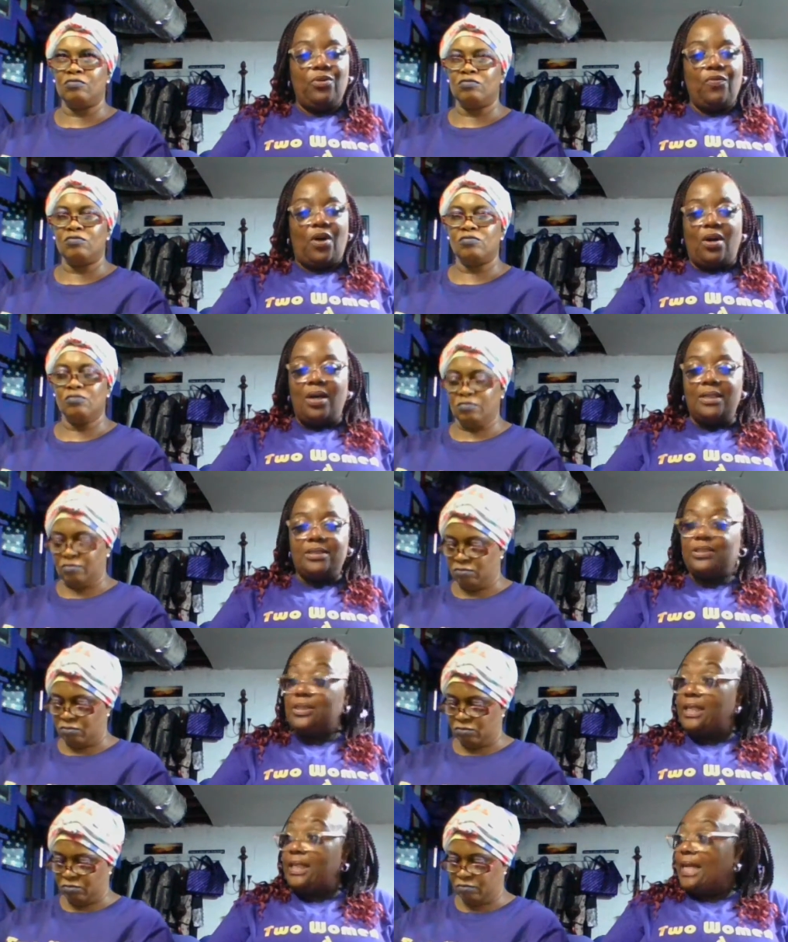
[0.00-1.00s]
Speaker 1: move on to
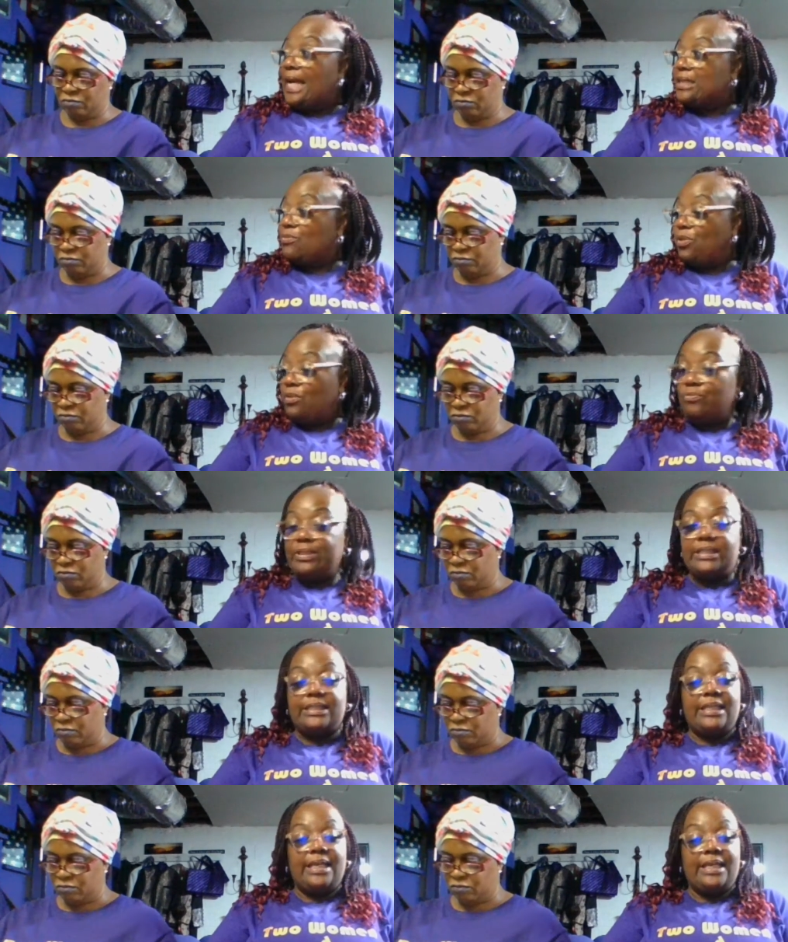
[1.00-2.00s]
the next one, which
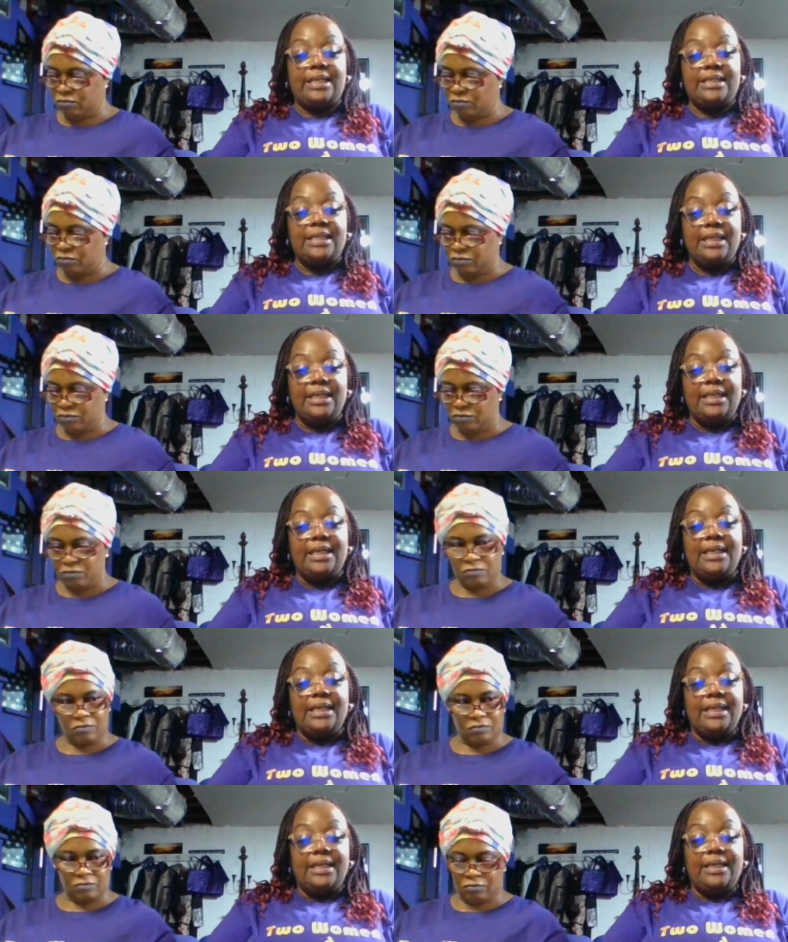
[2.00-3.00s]
says
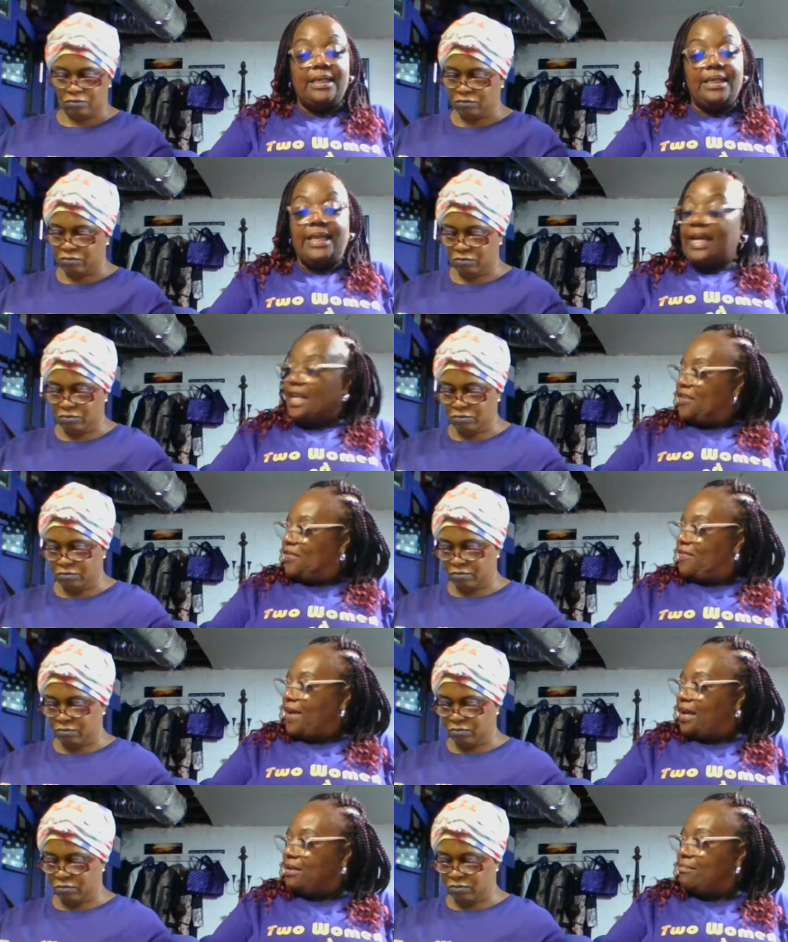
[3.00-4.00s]
negative
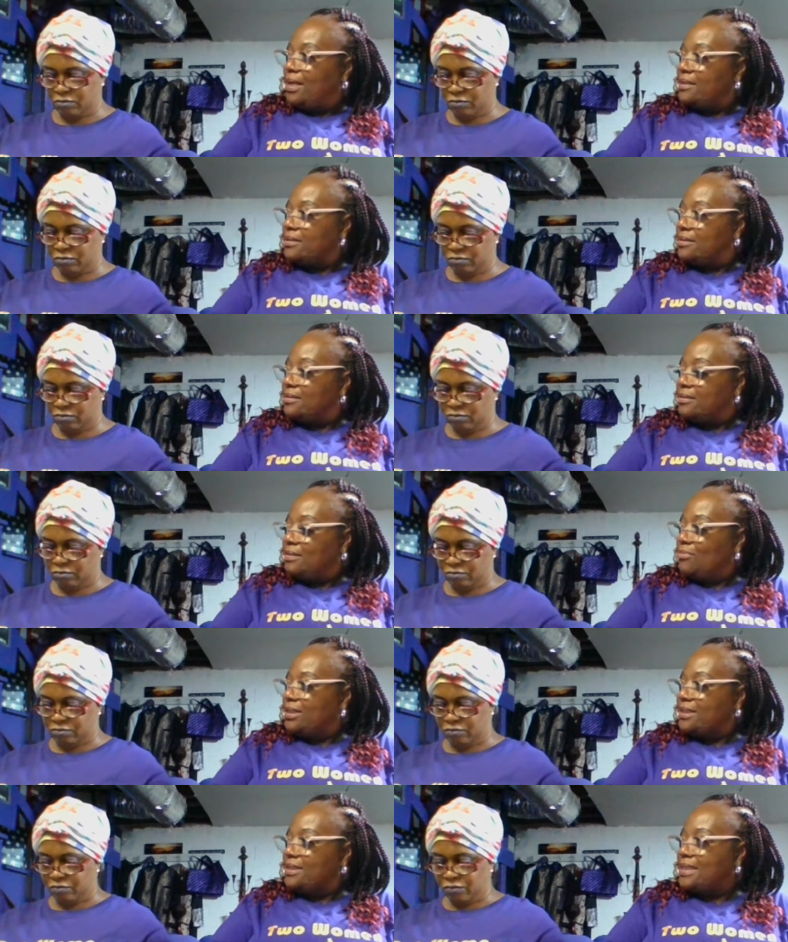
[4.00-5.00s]
evaluations. And
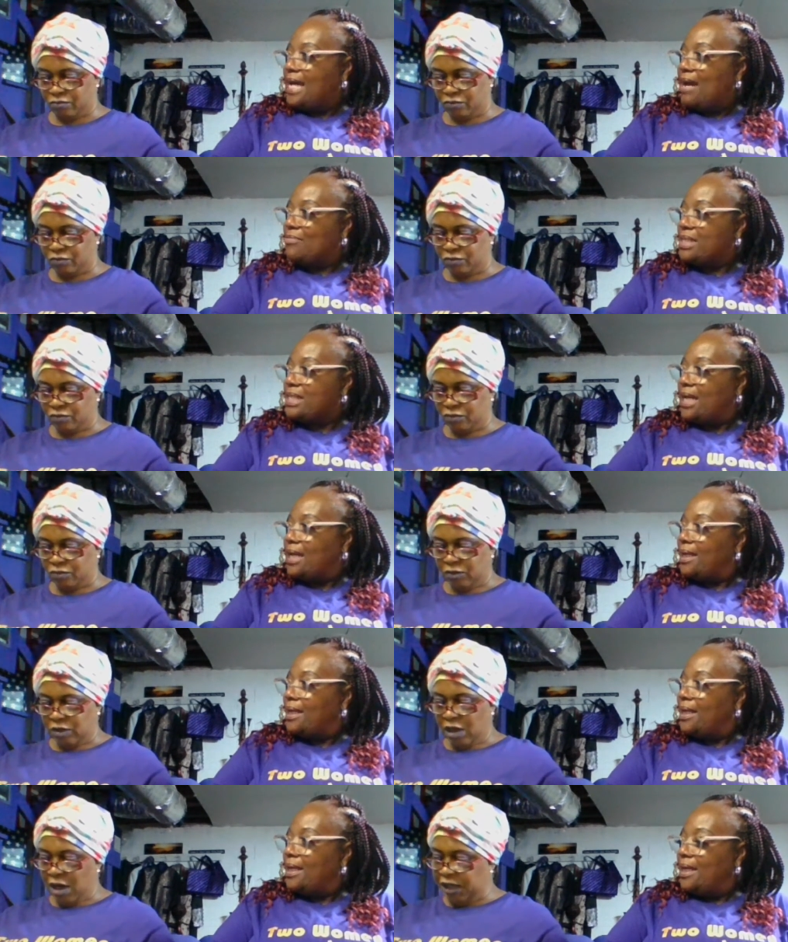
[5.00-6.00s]
what does that one say?
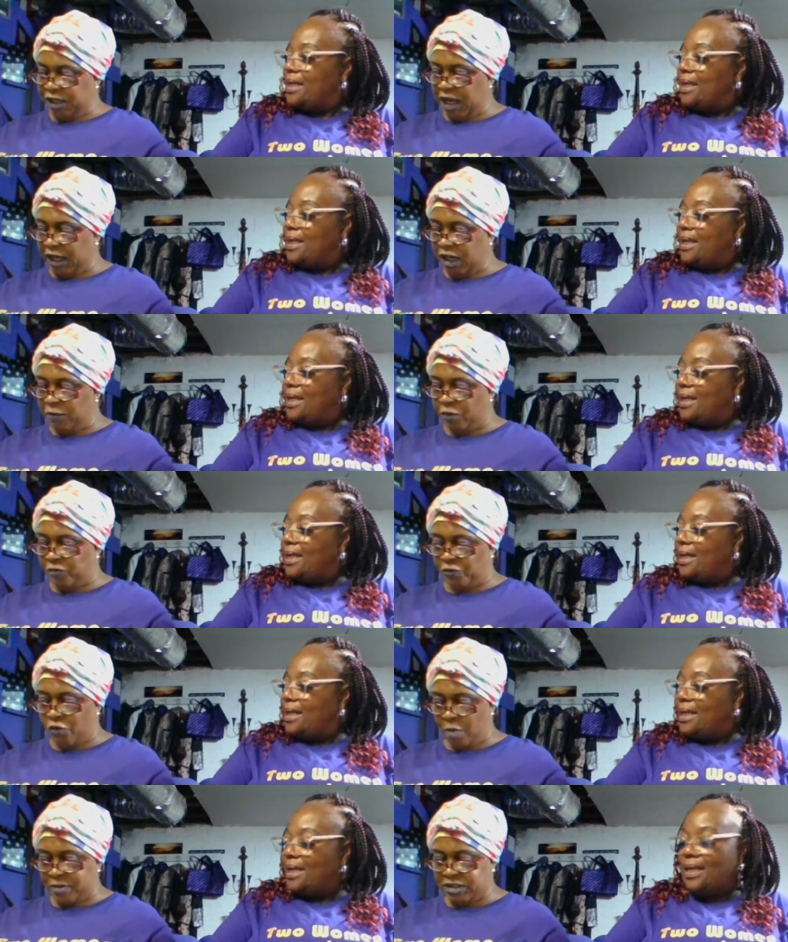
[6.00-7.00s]
Speaker 2: A negative
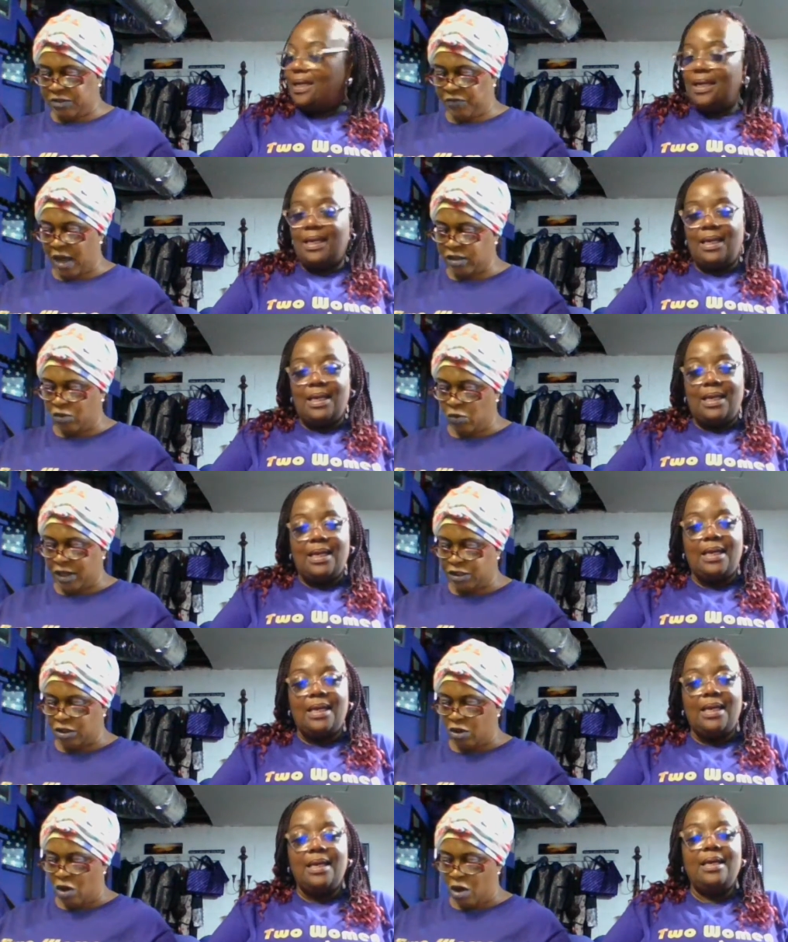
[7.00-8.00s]
performance
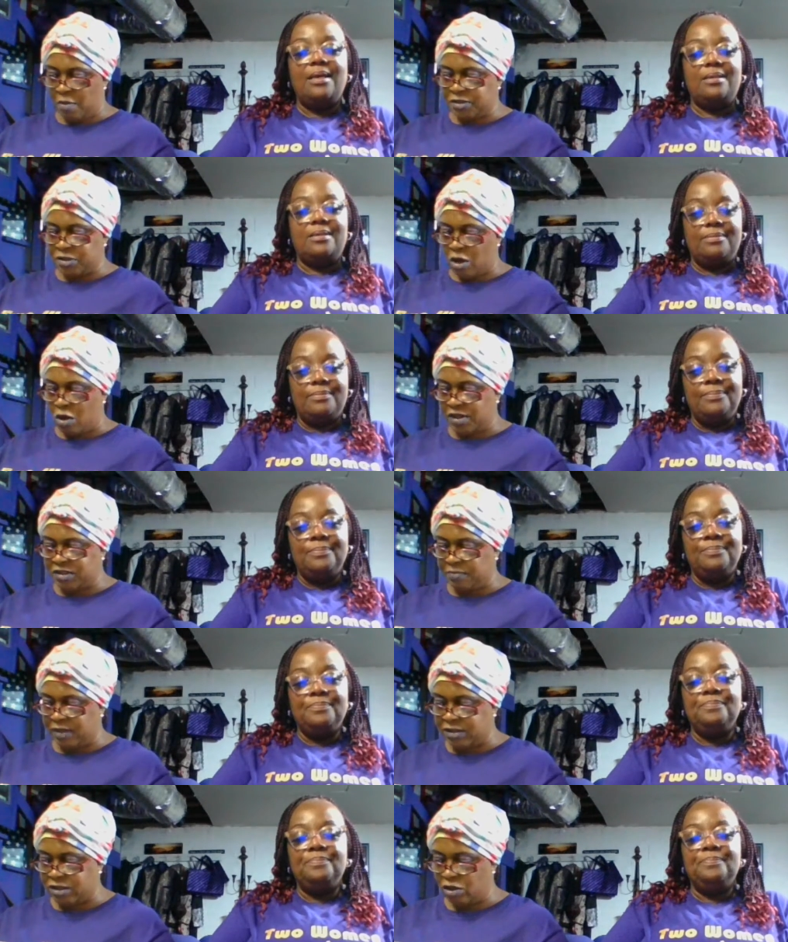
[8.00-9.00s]
evaluation almost always
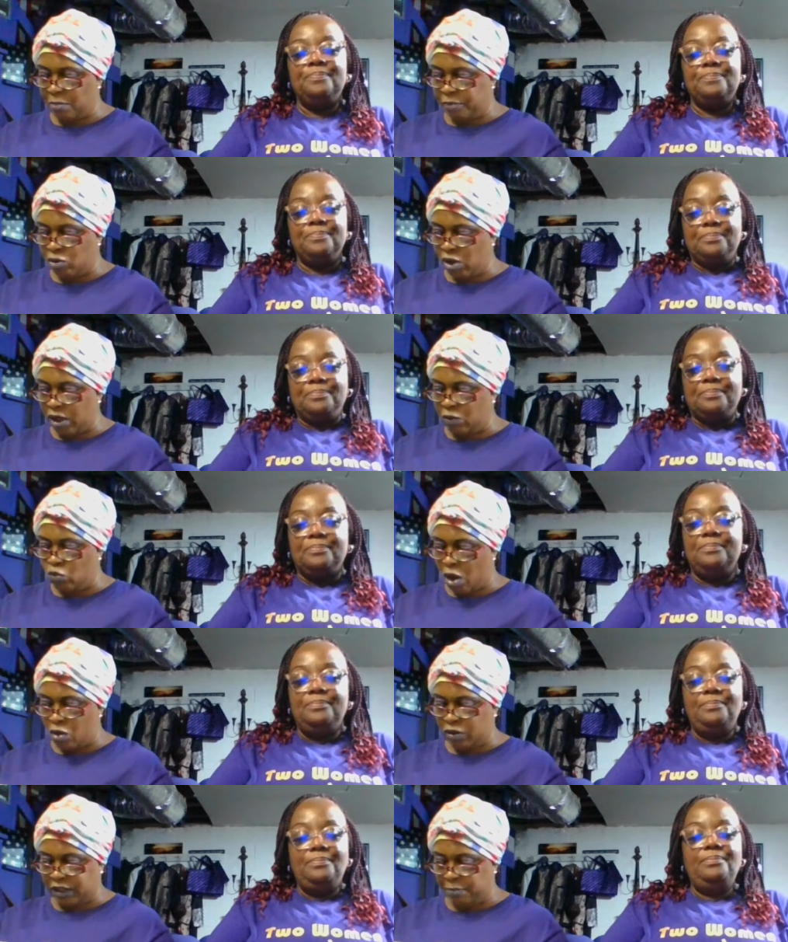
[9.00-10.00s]
means the employee
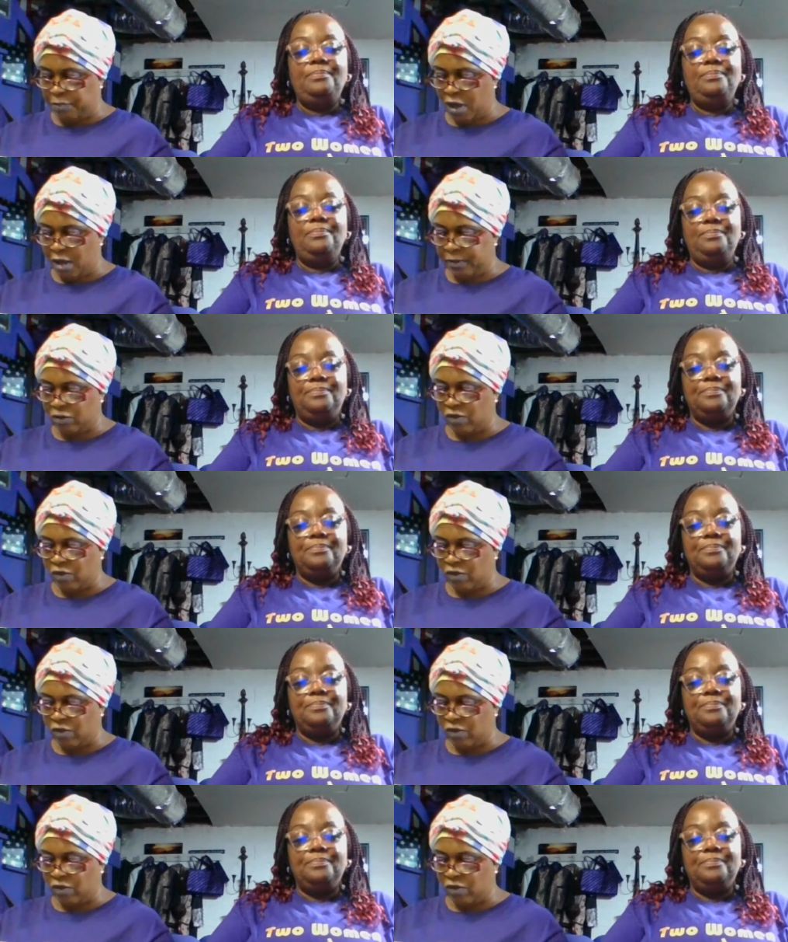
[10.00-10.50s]
won't get public